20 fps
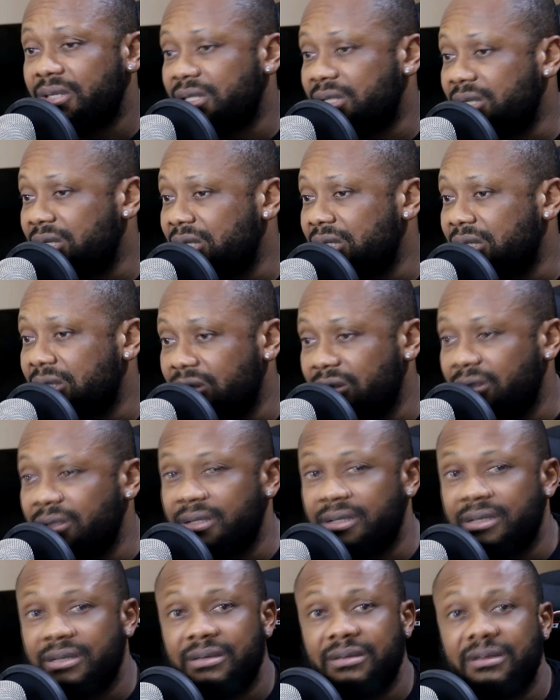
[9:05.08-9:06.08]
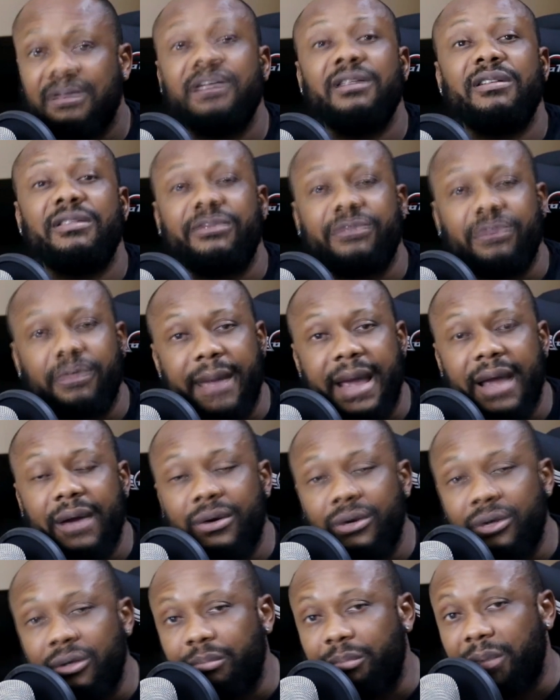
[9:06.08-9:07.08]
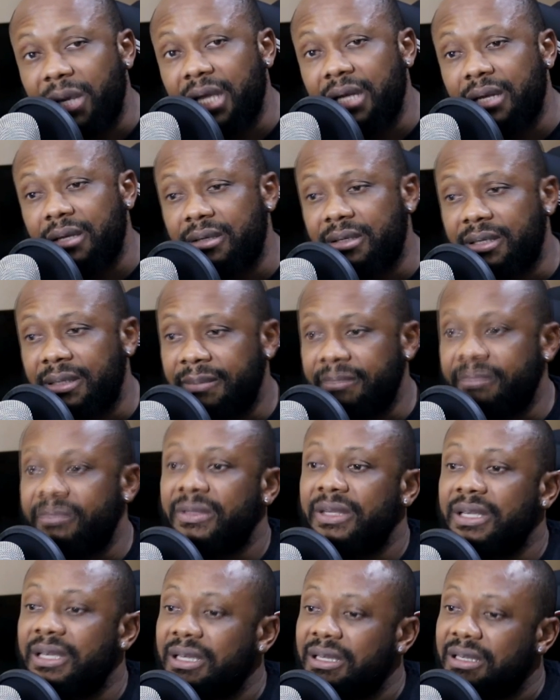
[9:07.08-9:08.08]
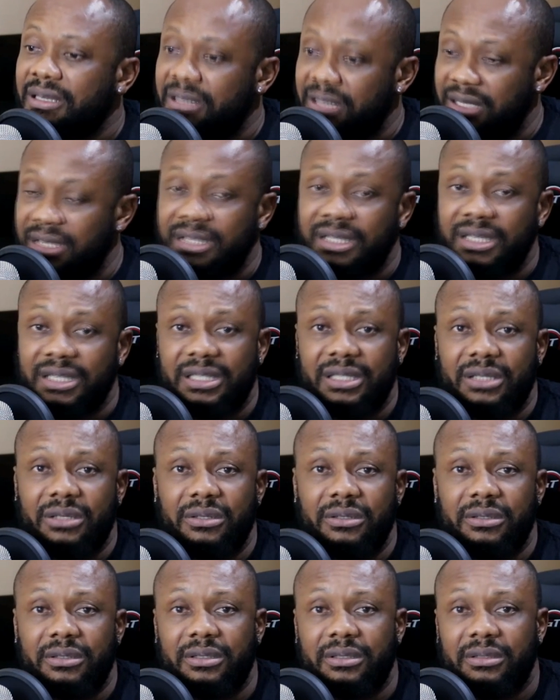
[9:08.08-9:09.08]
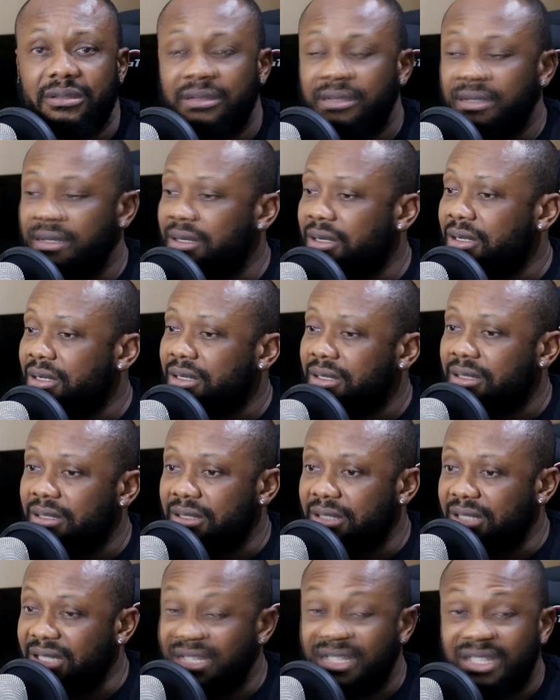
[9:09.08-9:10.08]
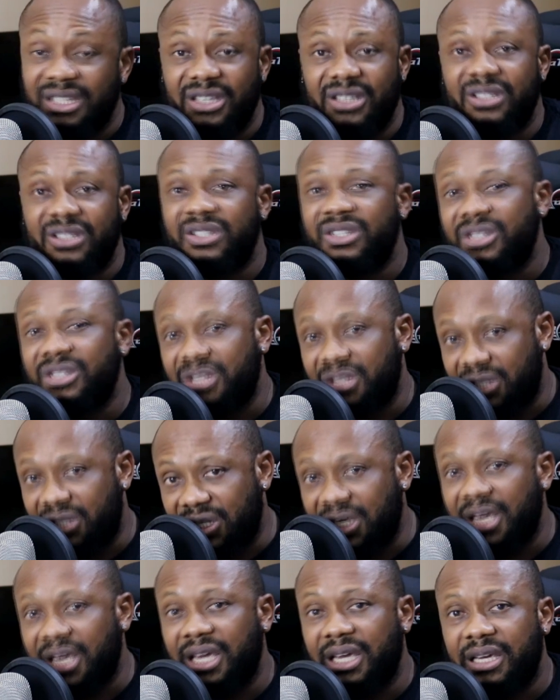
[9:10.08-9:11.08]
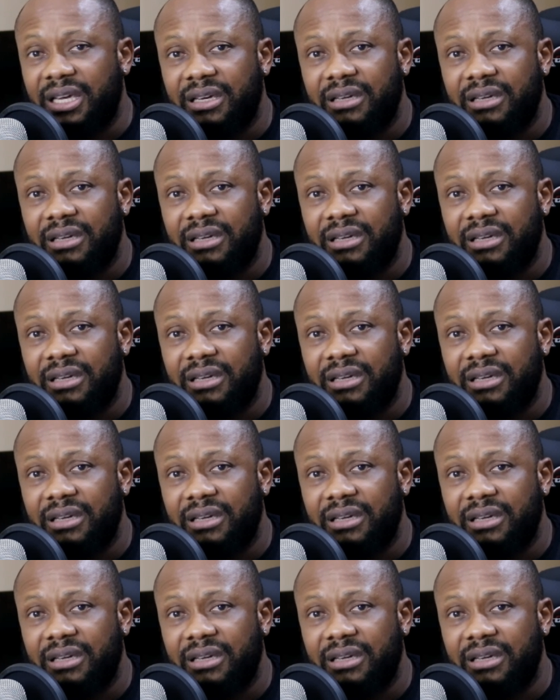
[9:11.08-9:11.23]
is good. For my own opinion, this is good. This is sick.